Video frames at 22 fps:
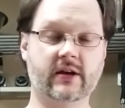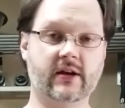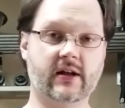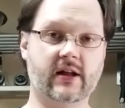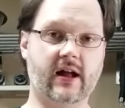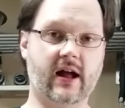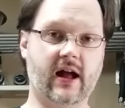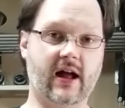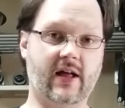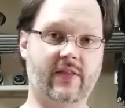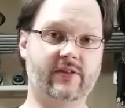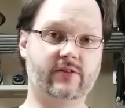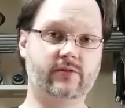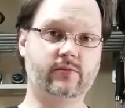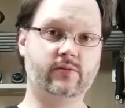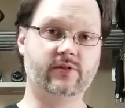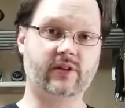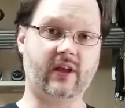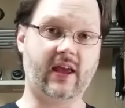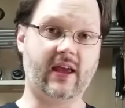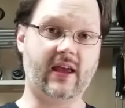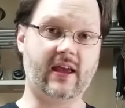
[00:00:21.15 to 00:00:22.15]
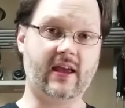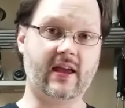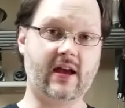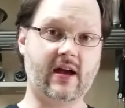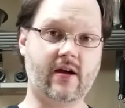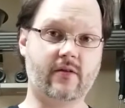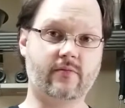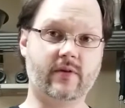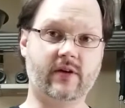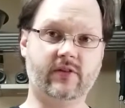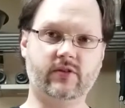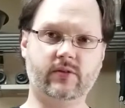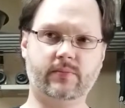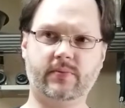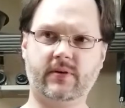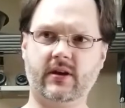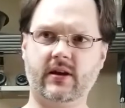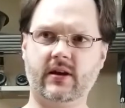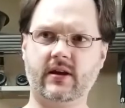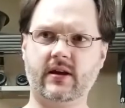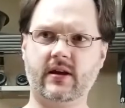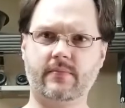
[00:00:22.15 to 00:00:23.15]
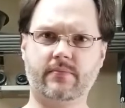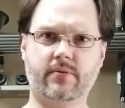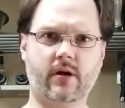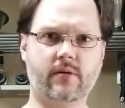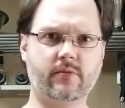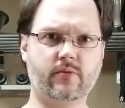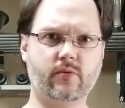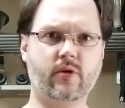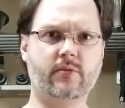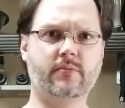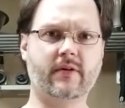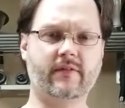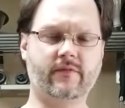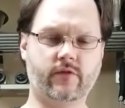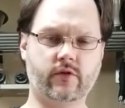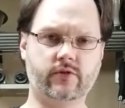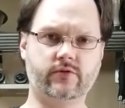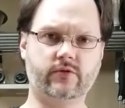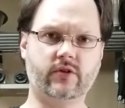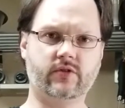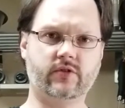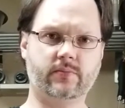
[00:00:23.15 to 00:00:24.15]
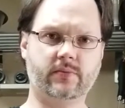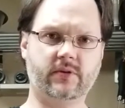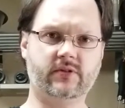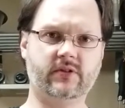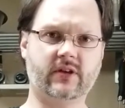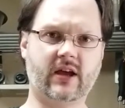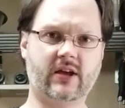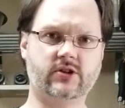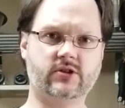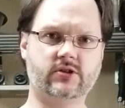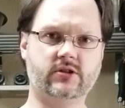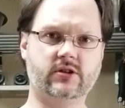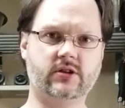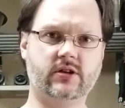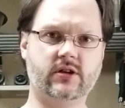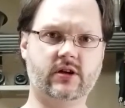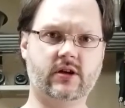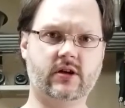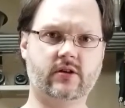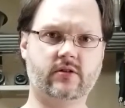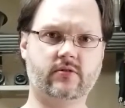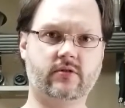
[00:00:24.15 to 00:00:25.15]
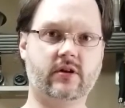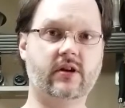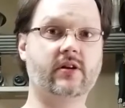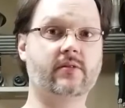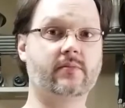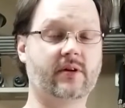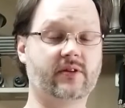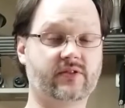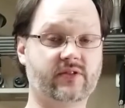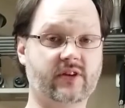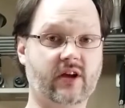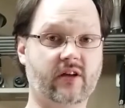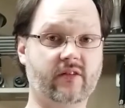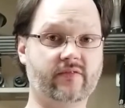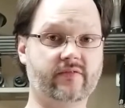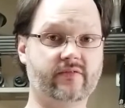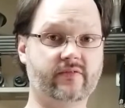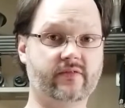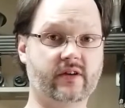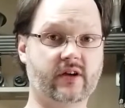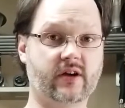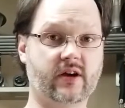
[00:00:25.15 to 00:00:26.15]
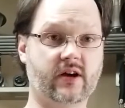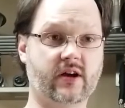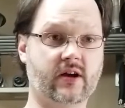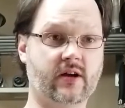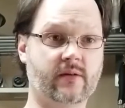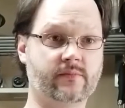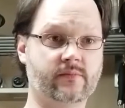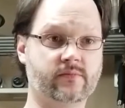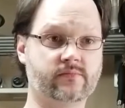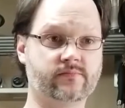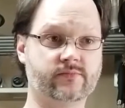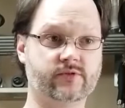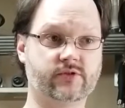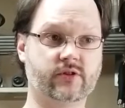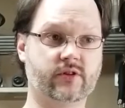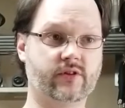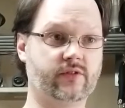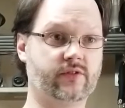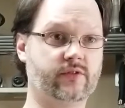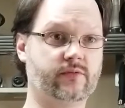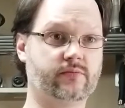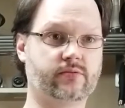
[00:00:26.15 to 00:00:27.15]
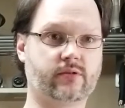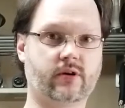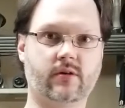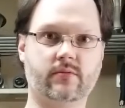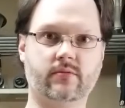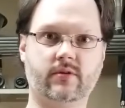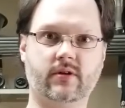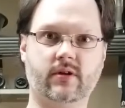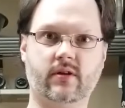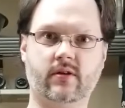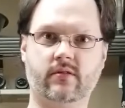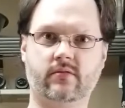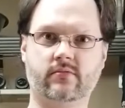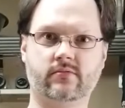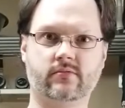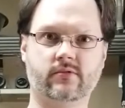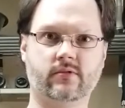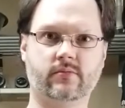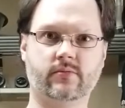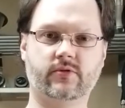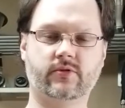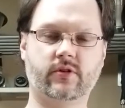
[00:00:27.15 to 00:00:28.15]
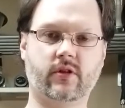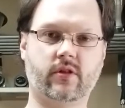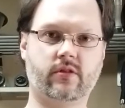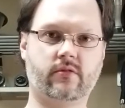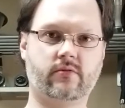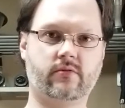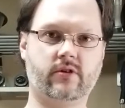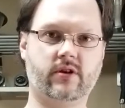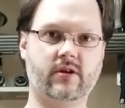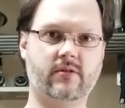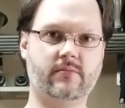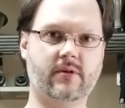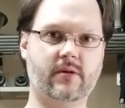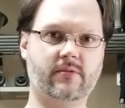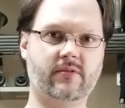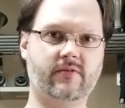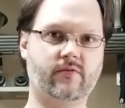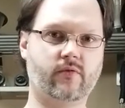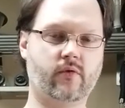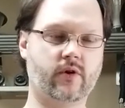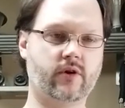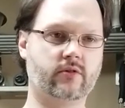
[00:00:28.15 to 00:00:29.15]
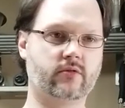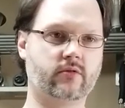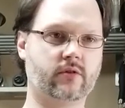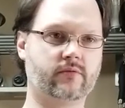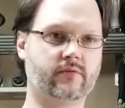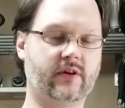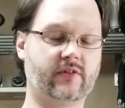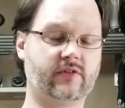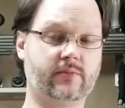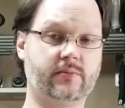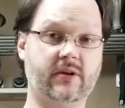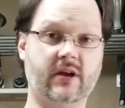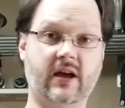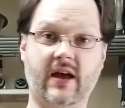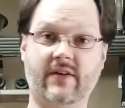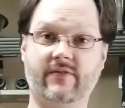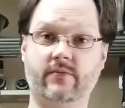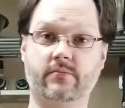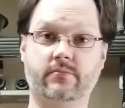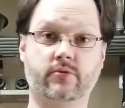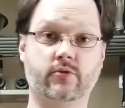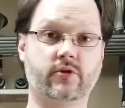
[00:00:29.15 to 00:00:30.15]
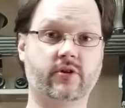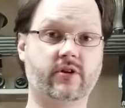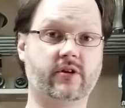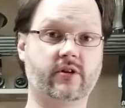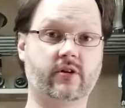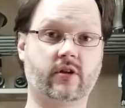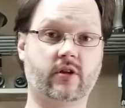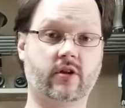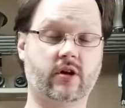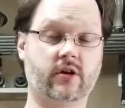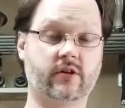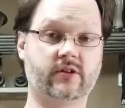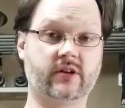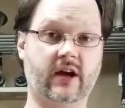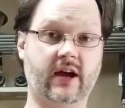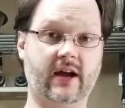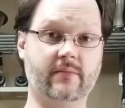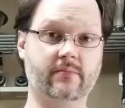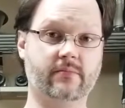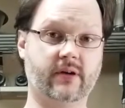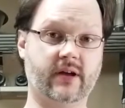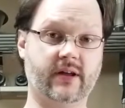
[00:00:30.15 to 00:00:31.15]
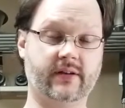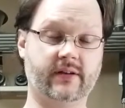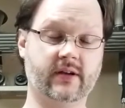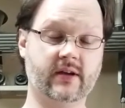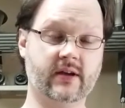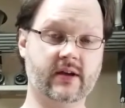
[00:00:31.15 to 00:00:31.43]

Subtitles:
This was a recipe, probably one of my first recipes I actually created myself. So this is probably almost a 3, maybe 4-year-old recipe. I haven't brewed it in a long time, but